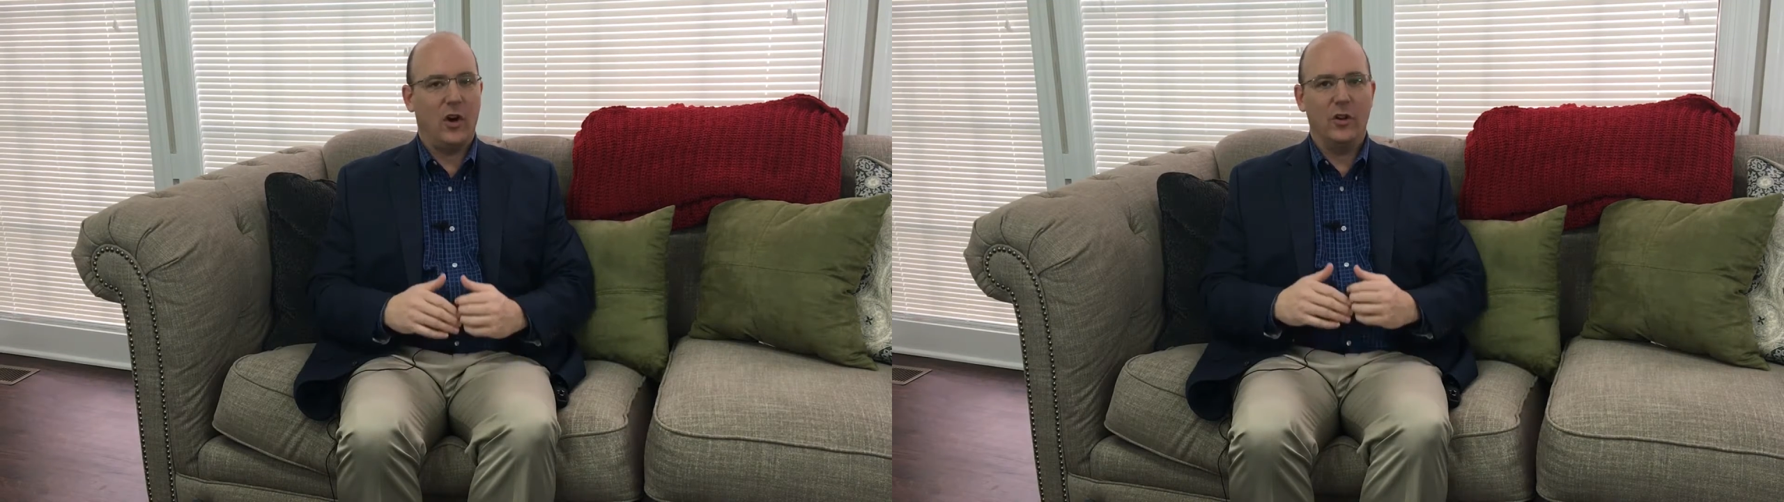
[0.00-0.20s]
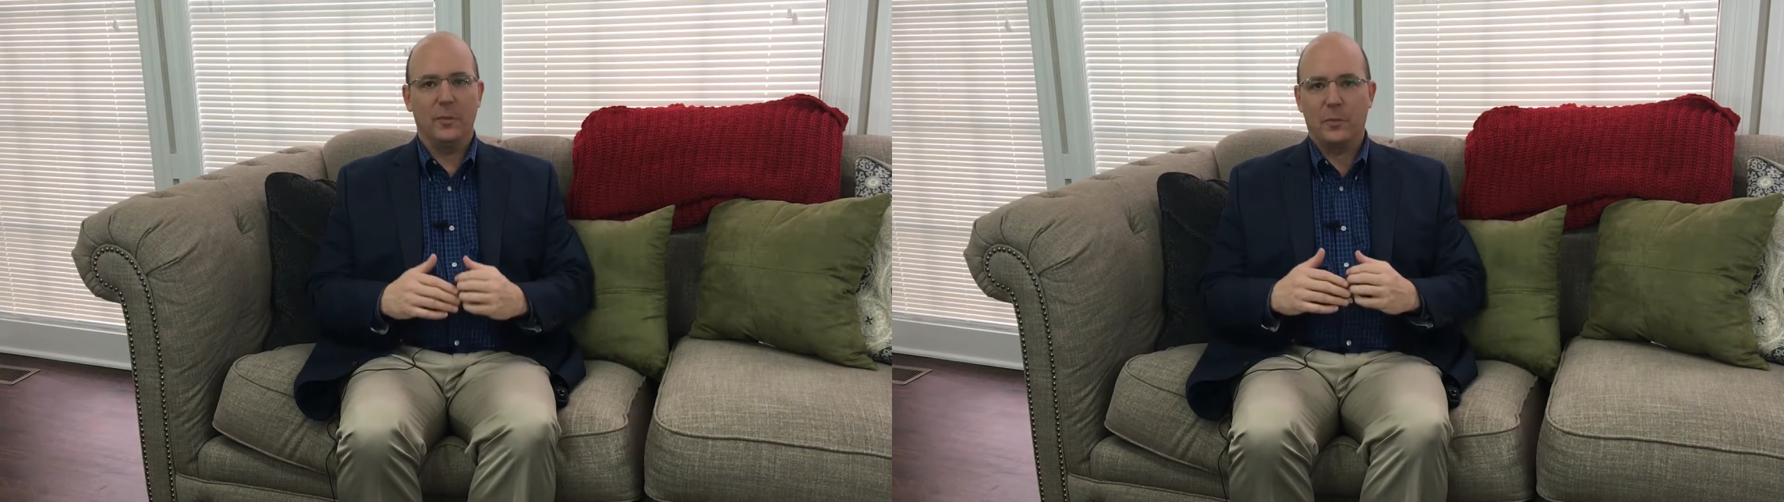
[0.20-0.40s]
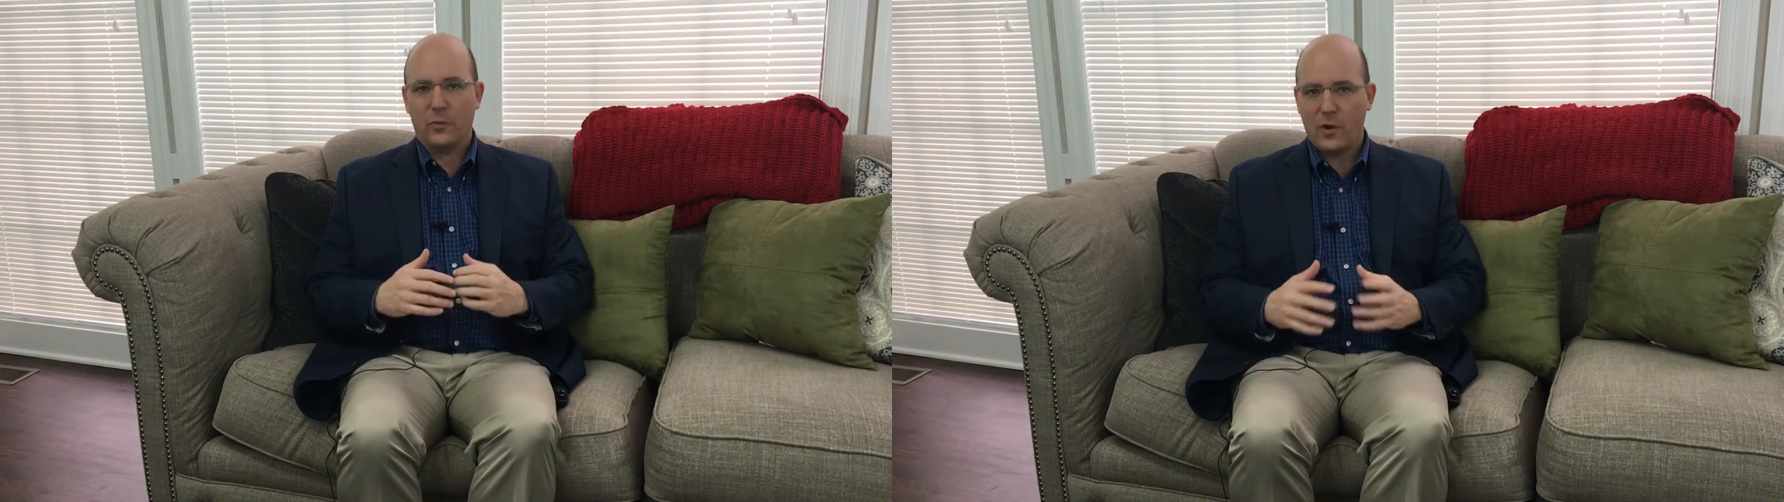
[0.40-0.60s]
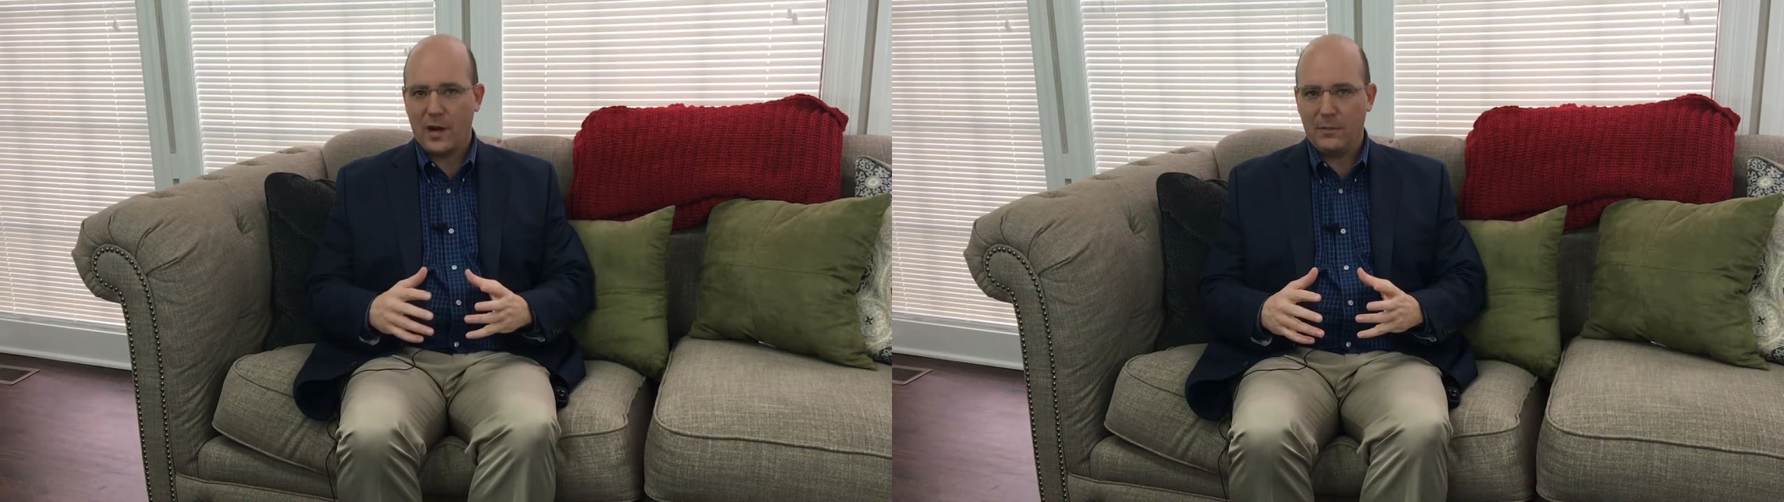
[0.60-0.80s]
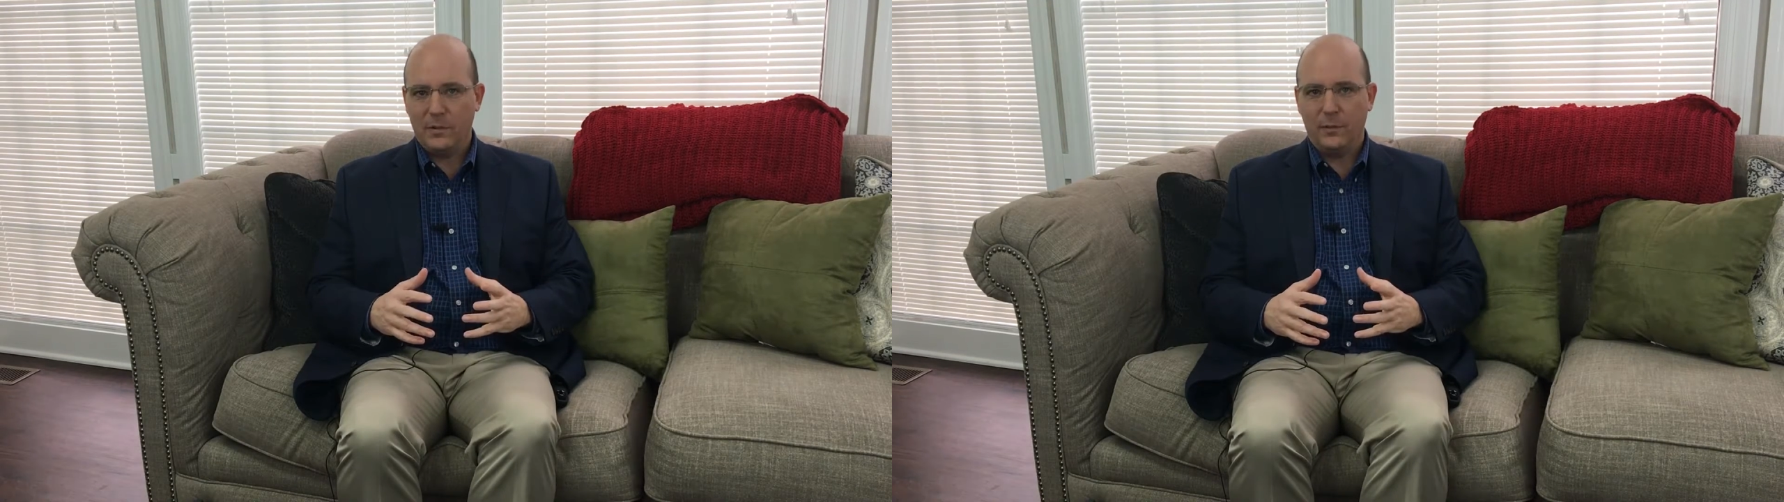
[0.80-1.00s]
all the
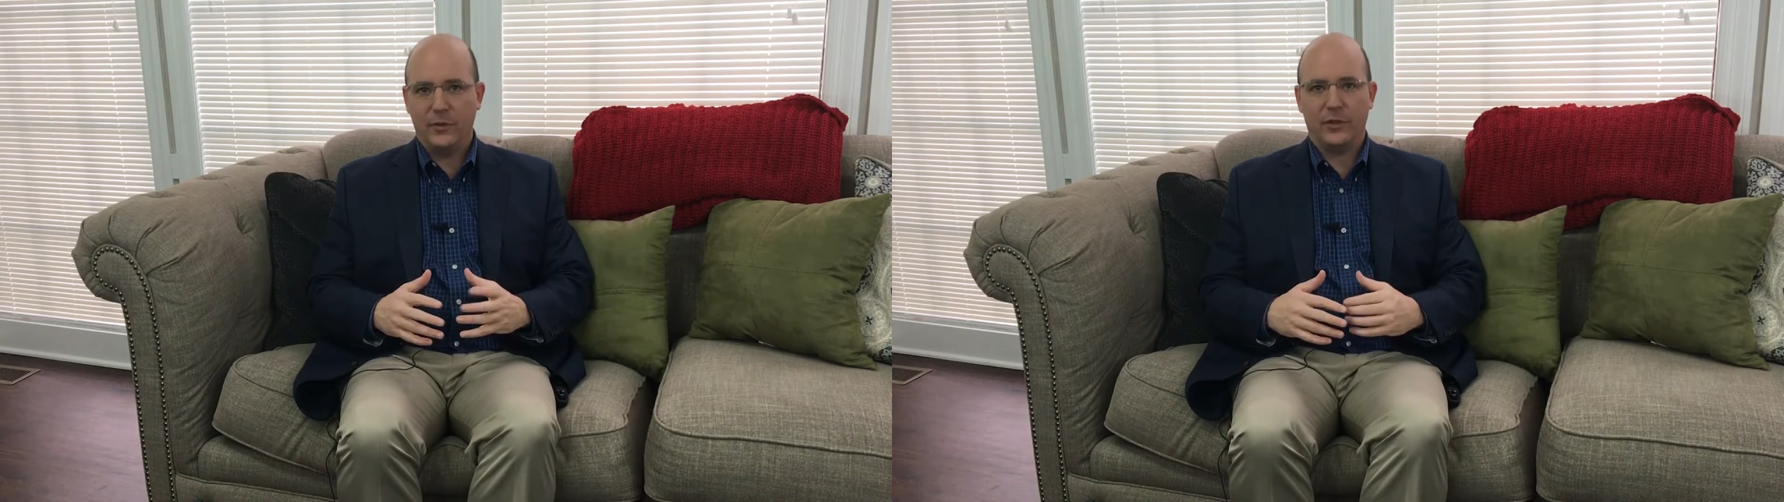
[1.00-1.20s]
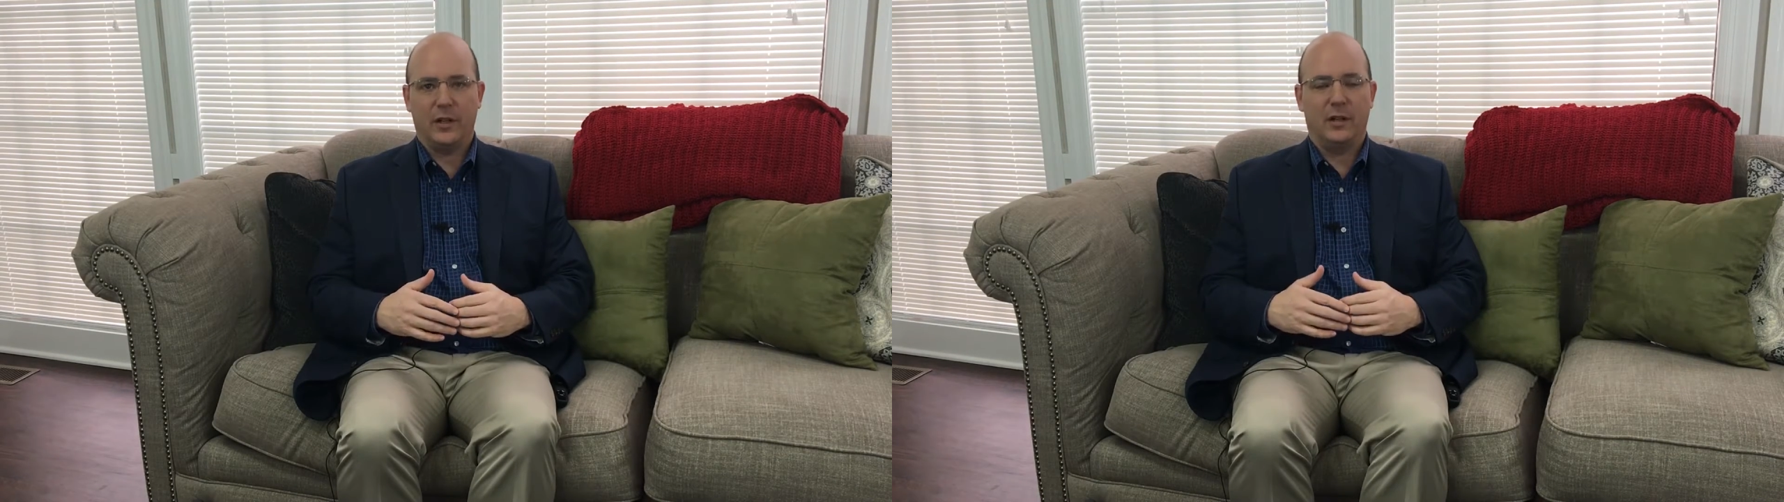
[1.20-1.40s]
problems,